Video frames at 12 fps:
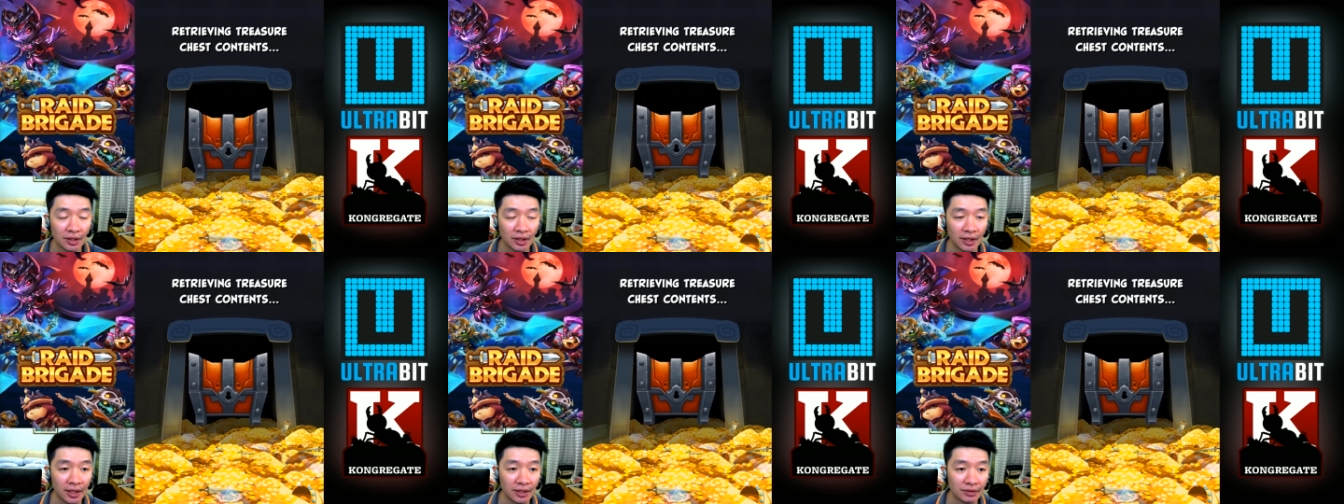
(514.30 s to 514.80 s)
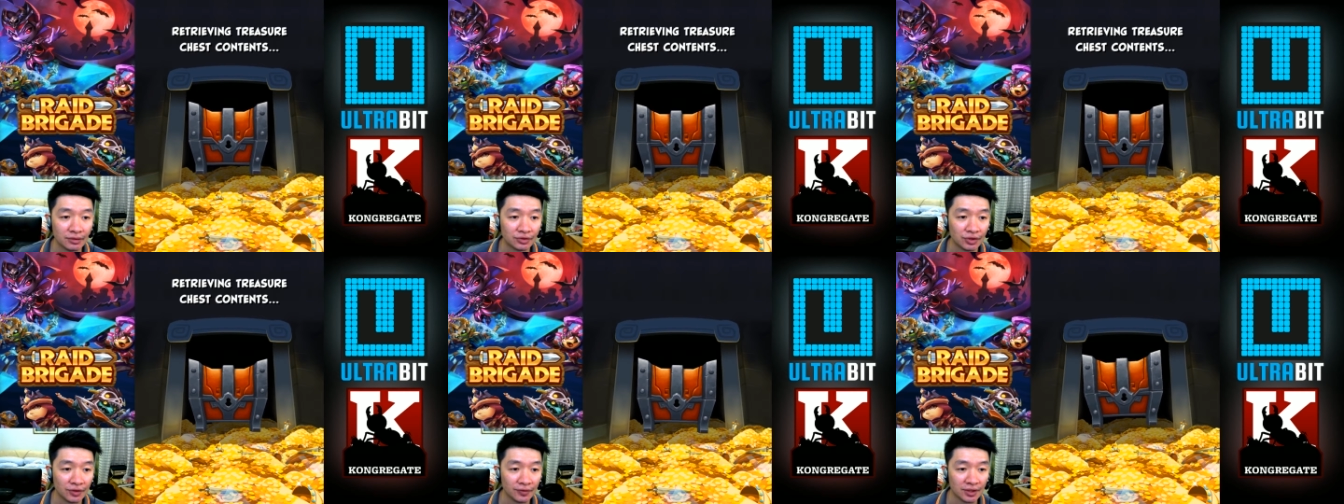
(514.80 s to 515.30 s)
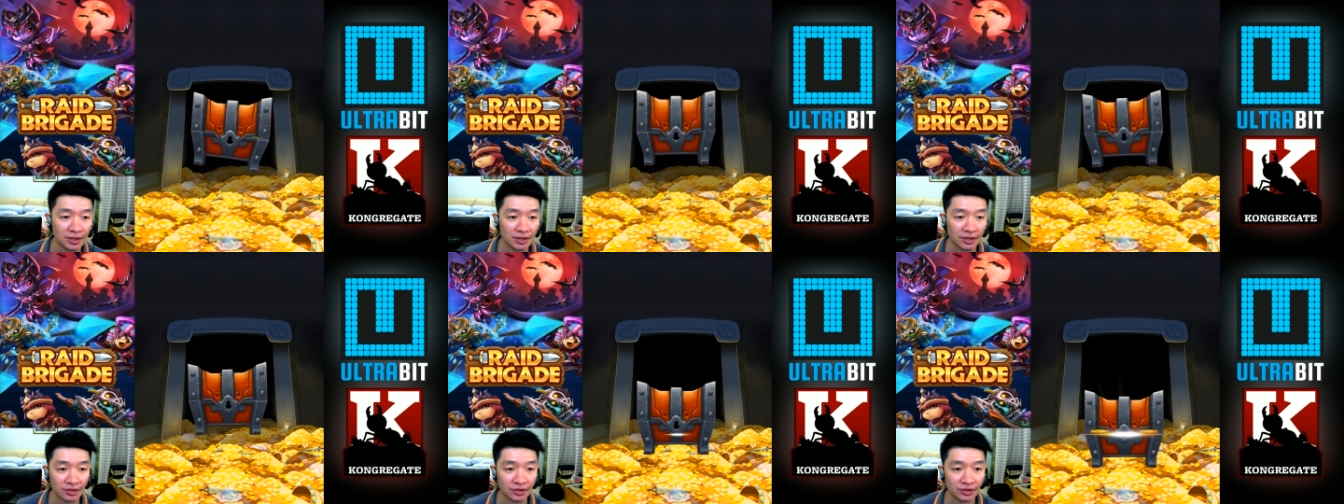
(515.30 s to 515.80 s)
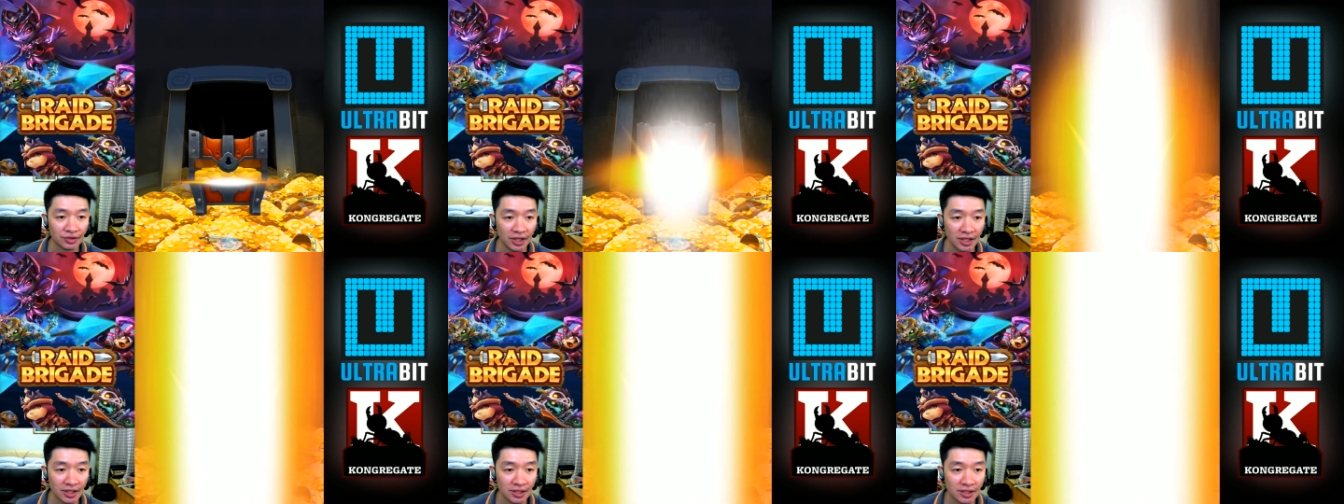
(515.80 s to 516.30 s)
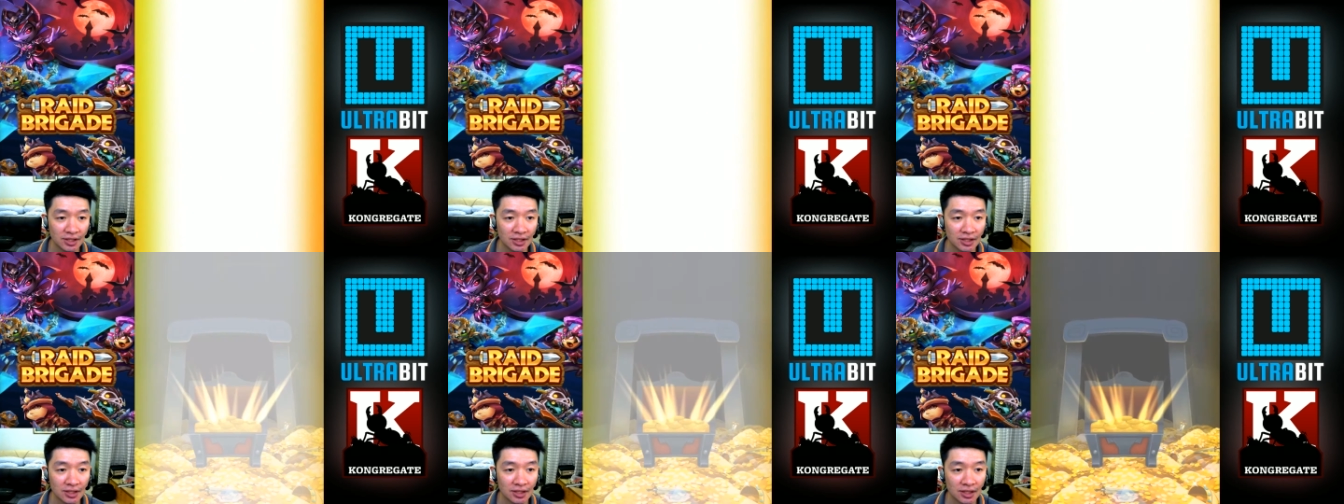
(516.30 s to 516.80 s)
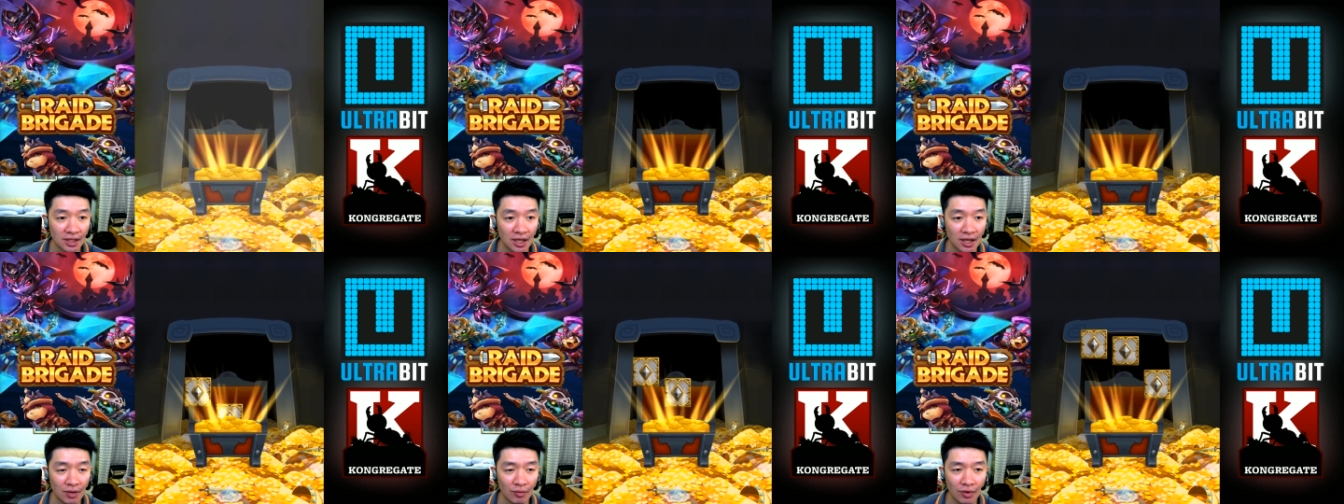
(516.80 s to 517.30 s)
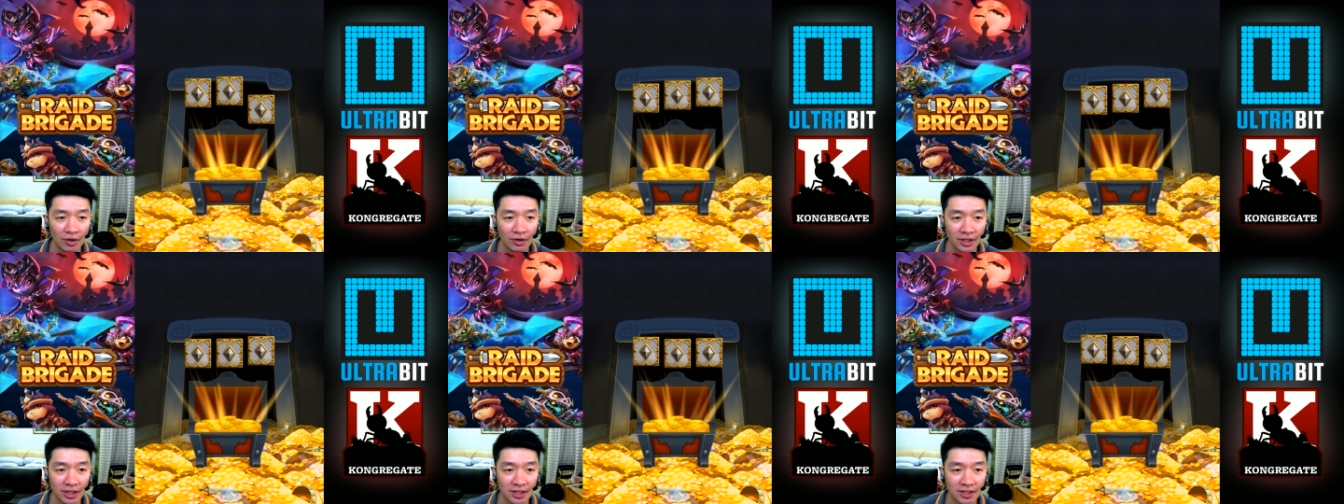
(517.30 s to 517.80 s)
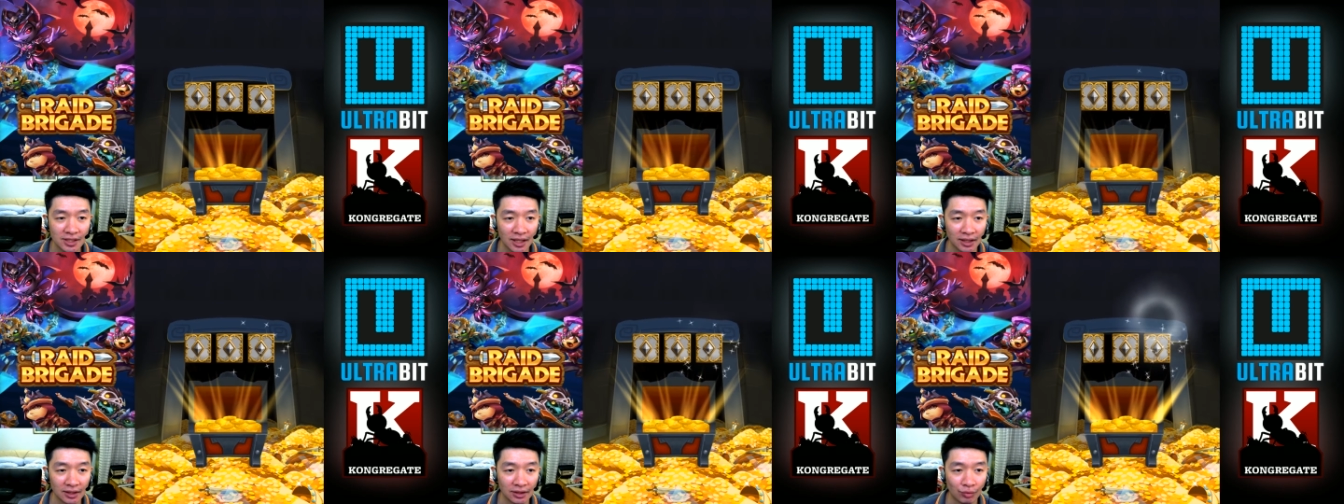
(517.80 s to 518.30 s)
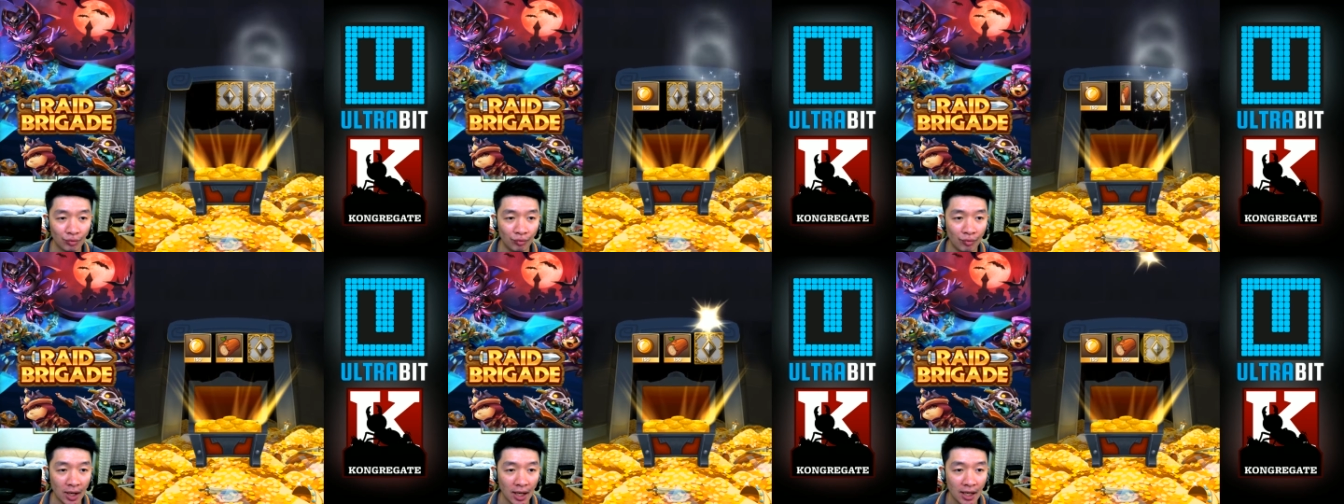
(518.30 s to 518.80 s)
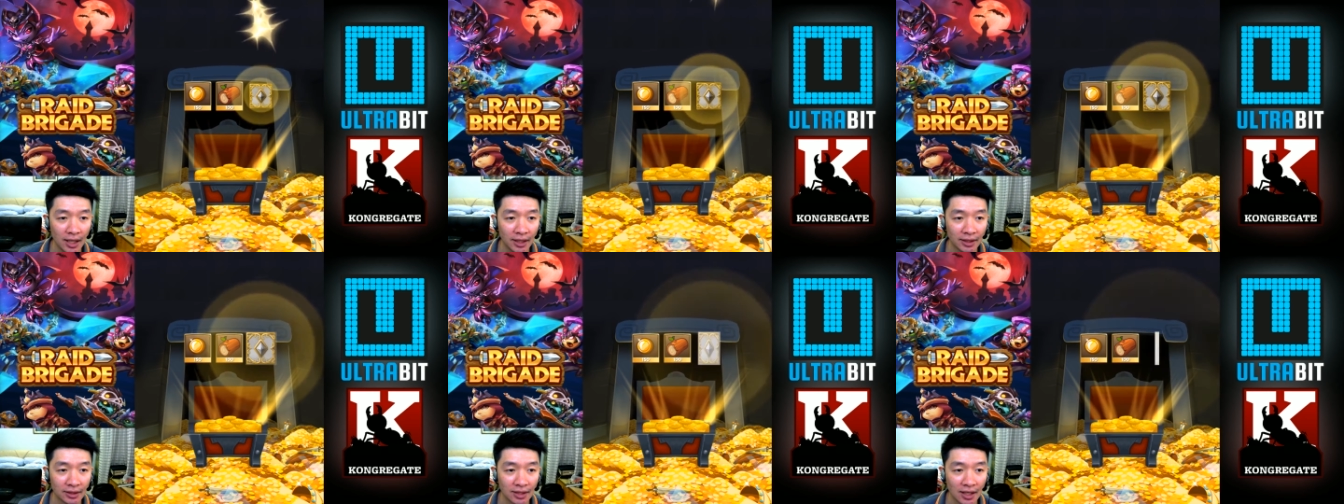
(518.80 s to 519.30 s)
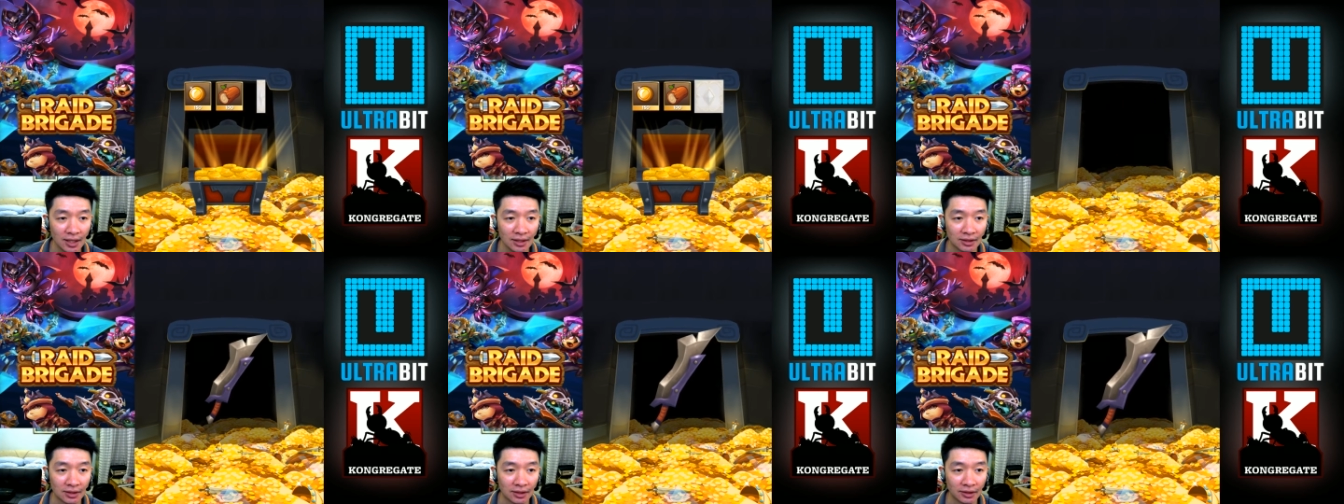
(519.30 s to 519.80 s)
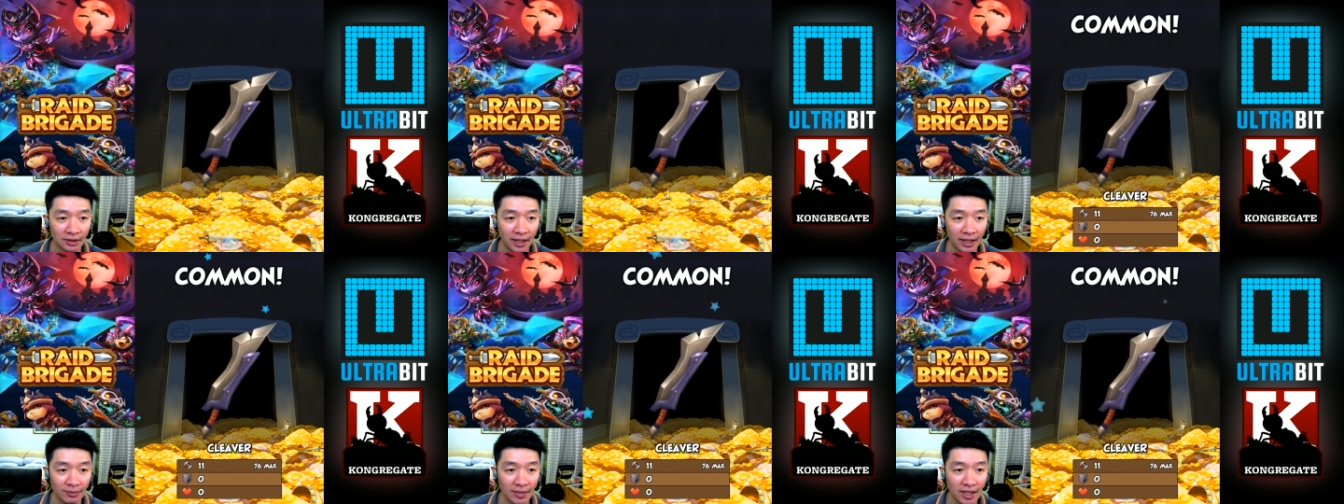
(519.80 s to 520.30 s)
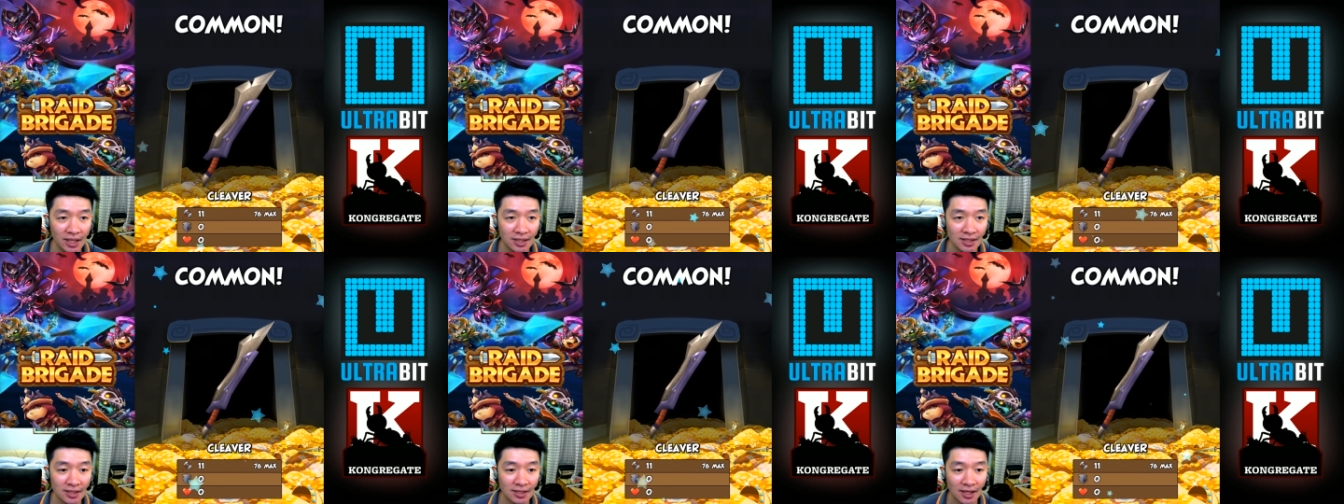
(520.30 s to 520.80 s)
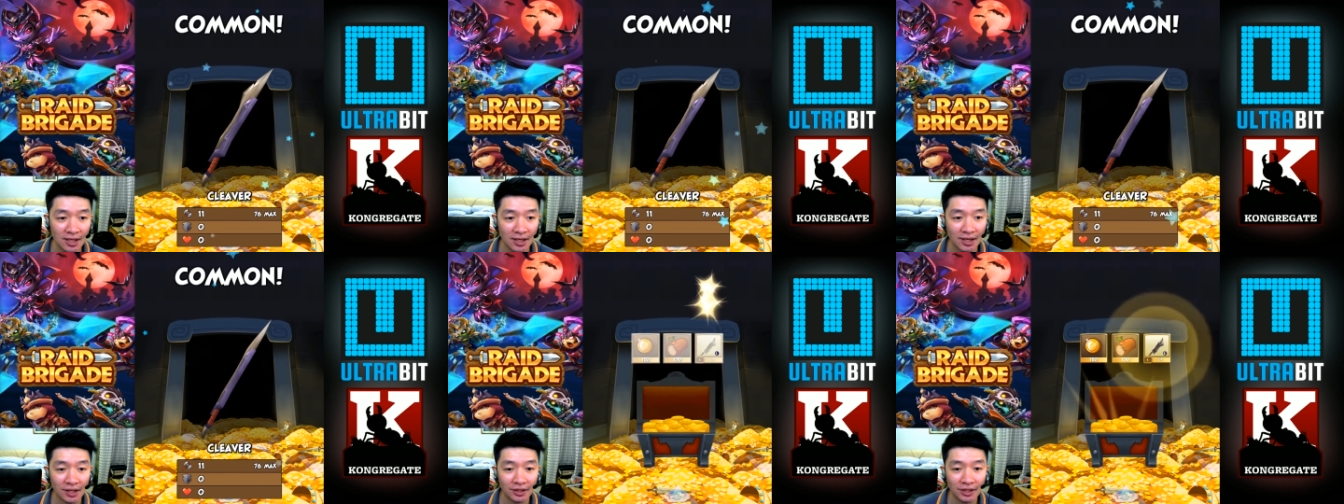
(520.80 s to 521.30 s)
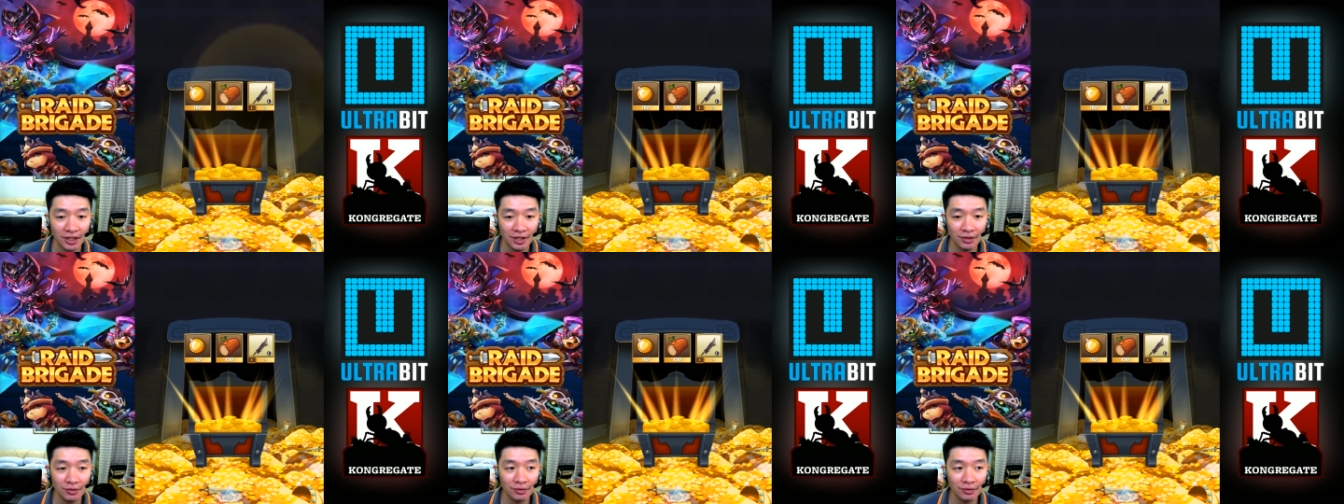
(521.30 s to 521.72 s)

And retrieving the treasure chest. What is that? White color. That means new